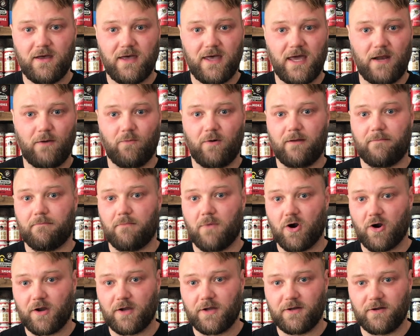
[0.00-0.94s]
in what
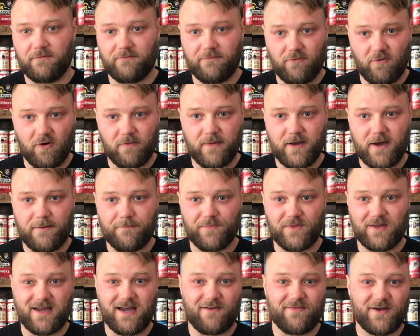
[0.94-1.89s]
market and format,
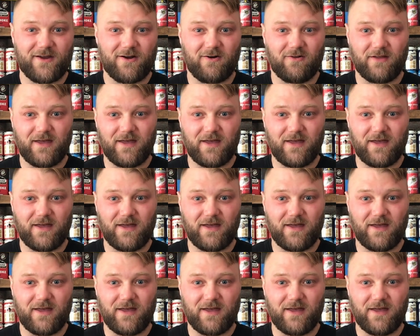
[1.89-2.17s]
and how that all